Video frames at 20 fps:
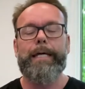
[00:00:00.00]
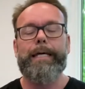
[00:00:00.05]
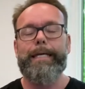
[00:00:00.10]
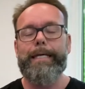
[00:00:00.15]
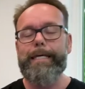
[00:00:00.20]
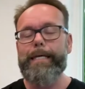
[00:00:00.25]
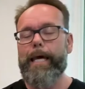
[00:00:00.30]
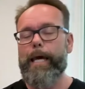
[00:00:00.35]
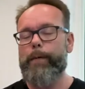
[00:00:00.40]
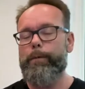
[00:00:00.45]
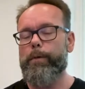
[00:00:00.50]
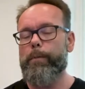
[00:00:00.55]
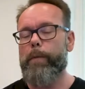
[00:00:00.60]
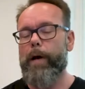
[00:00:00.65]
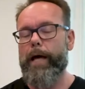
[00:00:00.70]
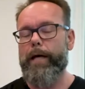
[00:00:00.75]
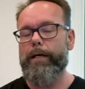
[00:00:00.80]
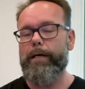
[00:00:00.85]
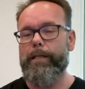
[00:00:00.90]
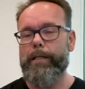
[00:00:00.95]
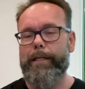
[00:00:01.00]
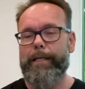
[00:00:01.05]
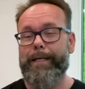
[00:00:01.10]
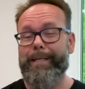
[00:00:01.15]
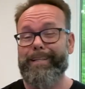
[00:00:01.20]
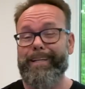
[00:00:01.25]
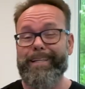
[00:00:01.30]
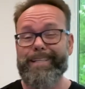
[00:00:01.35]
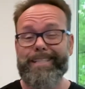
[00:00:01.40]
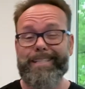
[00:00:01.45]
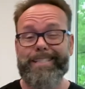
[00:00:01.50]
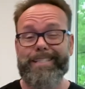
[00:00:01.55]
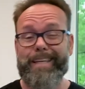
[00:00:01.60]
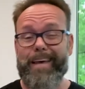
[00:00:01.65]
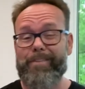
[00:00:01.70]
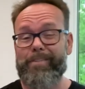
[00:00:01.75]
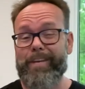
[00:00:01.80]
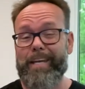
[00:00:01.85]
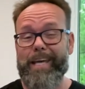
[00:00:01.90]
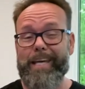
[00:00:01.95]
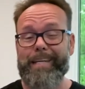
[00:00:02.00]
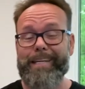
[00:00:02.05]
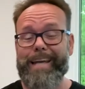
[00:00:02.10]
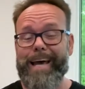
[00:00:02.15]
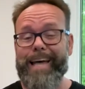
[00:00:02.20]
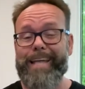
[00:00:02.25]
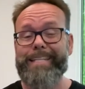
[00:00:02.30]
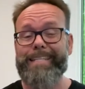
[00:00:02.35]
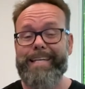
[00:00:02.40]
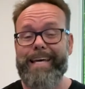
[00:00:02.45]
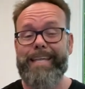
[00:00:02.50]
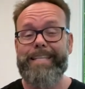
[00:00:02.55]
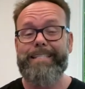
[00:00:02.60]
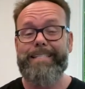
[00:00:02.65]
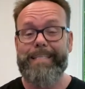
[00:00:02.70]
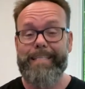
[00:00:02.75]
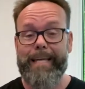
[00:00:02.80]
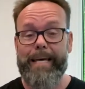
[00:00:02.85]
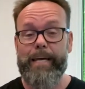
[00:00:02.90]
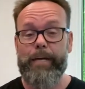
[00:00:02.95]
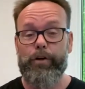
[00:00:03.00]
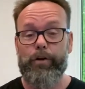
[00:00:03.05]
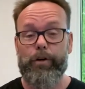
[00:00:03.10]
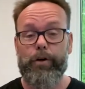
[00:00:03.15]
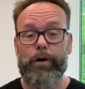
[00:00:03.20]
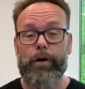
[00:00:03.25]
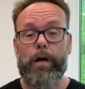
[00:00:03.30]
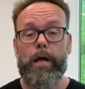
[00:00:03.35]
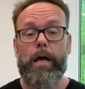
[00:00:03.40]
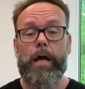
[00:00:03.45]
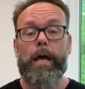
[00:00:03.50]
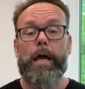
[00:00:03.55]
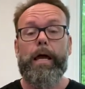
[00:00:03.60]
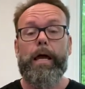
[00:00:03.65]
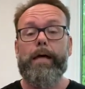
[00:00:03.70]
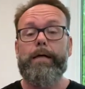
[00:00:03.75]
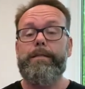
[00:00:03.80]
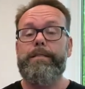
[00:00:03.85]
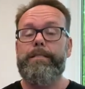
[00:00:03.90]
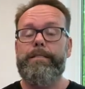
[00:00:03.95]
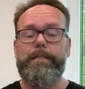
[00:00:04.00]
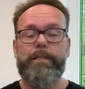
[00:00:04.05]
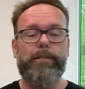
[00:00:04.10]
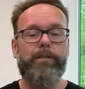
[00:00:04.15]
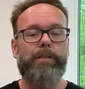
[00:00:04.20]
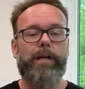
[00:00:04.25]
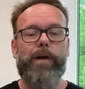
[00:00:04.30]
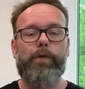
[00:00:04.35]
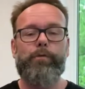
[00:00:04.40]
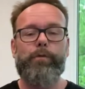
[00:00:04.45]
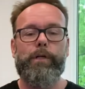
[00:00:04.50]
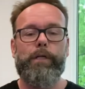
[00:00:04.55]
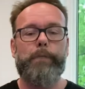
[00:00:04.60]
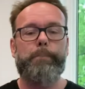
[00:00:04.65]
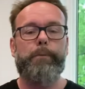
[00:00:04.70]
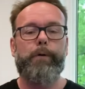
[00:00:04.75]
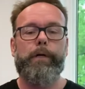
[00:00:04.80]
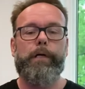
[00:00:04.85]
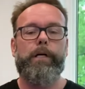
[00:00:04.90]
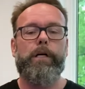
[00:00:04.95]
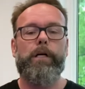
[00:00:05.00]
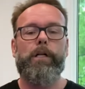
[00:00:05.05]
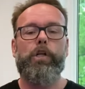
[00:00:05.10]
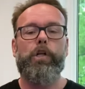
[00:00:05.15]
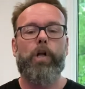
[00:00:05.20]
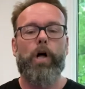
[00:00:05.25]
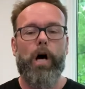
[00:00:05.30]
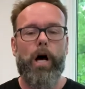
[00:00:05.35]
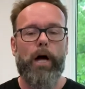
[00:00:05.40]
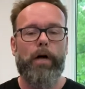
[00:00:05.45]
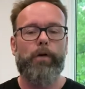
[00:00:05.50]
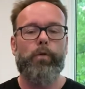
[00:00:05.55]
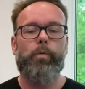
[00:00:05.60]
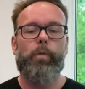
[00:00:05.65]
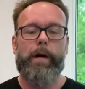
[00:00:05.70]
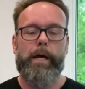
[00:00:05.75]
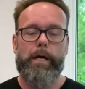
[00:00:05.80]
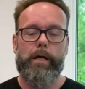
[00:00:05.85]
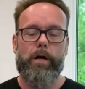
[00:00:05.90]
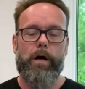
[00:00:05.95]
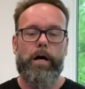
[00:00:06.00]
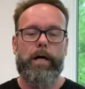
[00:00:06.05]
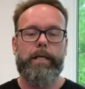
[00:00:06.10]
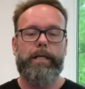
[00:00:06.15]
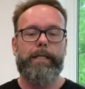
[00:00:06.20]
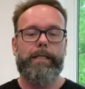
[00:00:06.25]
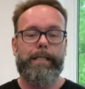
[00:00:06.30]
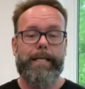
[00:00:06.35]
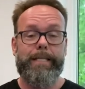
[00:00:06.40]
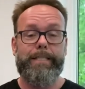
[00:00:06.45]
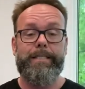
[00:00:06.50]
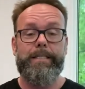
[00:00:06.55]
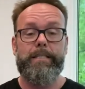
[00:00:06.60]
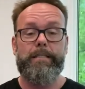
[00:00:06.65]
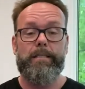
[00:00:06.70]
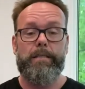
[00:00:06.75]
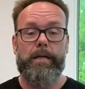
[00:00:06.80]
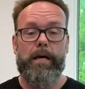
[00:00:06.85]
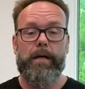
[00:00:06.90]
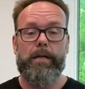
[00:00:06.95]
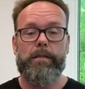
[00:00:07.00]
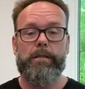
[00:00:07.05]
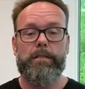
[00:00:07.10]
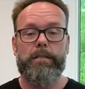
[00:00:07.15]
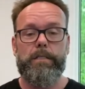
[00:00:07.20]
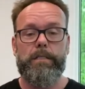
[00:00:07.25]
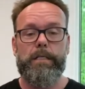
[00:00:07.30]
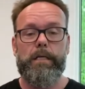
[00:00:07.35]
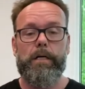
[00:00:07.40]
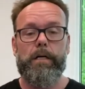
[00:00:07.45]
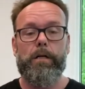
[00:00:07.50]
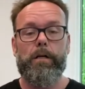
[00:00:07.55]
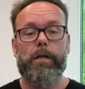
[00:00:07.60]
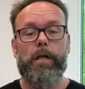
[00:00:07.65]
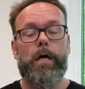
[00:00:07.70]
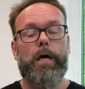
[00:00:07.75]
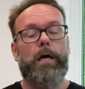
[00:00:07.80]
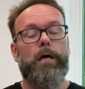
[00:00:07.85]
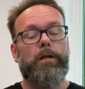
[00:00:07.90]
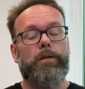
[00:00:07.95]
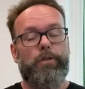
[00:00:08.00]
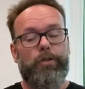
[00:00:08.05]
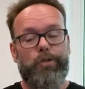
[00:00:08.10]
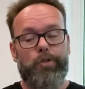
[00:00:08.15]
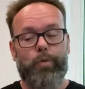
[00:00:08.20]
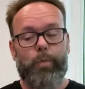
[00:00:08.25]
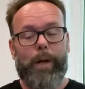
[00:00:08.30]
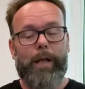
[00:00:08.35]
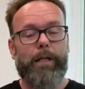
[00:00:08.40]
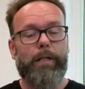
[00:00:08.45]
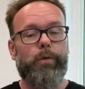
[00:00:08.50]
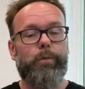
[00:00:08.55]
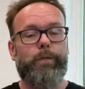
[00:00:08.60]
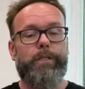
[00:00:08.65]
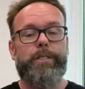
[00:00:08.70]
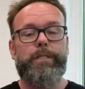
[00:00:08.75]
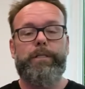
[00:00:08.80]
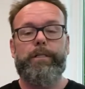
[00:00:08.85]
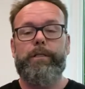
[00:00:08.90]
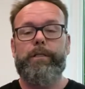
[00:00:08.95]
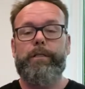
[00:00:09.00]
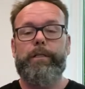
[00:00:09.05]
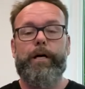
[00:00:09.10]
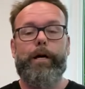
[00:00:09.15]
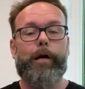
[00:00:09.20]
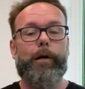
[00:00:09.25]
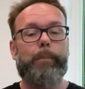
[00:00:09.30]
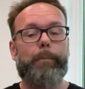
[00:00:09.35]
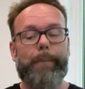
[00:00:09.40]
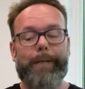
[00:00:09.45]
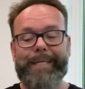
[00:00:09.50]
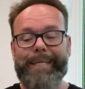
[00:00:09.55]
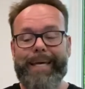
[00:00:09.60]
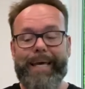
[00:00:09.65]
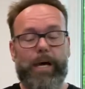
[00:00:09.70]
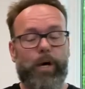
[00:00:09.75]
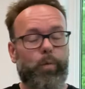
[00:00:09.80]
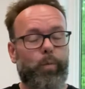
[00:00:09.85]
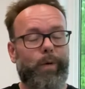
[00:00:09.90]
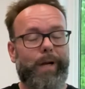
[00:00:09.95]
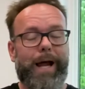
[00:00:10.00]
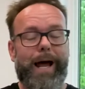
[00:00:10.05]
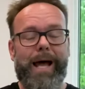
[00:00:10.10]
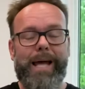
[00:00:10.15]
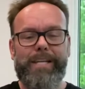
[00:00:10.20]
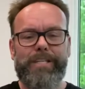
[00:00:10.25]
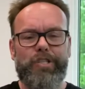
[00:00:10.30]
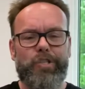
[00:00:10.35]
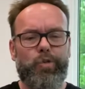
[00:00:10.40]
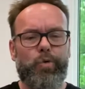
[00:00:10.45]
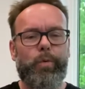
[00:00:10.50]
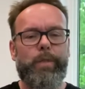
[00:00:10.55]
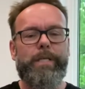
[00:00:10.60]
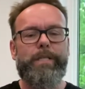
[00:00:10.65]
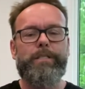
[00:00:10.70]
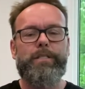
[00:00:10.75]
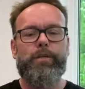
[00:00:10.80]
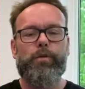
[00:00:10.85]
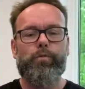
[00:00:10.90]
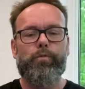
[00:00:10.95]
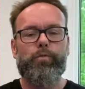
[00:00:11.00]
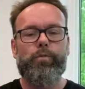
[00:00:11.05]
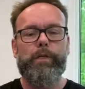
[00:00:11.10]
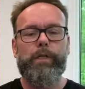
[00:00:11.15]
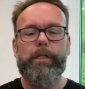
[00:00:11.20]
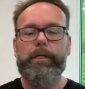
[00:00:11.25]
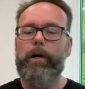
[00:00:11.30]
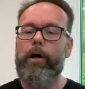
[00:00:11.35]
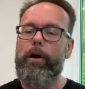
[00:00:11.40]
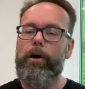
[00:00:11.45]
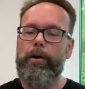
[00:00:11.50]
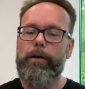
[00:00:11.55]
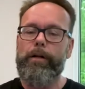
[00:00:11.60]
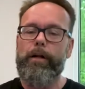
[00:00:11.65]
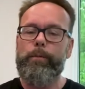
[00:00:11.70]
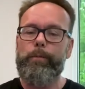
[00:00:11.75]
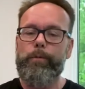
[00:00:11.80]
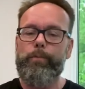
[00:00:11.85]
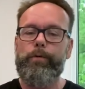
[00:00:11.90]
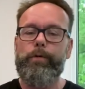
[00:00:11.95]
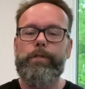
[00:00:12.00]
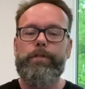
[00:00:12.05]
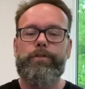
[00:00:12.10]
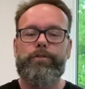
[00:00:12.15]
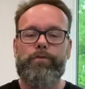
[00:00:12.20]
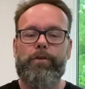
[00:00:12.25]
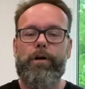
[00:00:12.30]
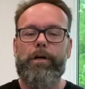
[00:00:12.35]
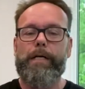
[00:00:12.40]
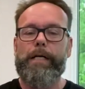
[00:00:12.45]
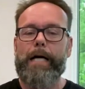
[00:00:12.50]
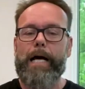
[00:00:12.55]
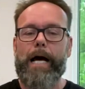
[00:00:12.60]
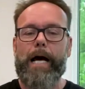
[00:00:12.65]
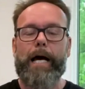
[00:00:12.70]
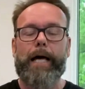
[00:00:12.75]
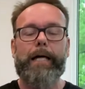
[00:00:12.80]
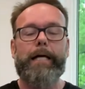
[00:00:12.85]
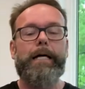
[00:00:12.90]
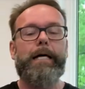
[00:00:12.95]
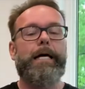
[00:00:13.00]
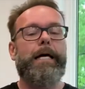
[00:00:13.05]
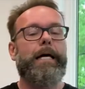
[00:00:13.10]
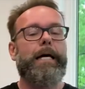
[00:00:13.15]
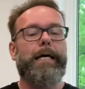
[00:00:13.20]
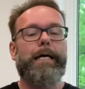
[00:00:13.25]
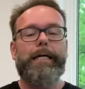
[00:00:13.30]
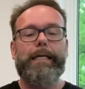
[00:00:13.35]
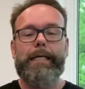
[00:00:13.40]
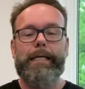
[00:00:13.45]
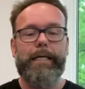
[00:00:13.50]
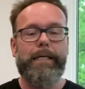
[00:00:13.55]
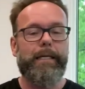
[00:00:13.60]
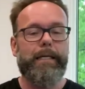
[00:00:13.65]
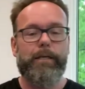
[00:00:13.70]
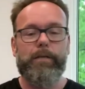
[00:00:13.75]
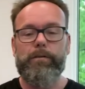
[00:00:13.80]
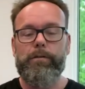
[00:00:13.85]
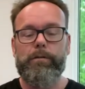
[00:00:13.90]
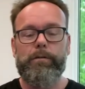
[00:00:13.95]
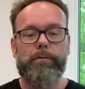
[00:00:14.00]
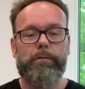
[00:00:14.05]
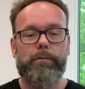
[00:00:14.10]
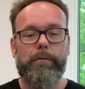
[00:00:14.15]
He came to my clinic like 7, 8, 9 days later, still not really putting a lot of weight on it unless he's standing still. The swelling was still there. But again, when I squeezed it really hard, and I'm a pretty strong guy, he didn't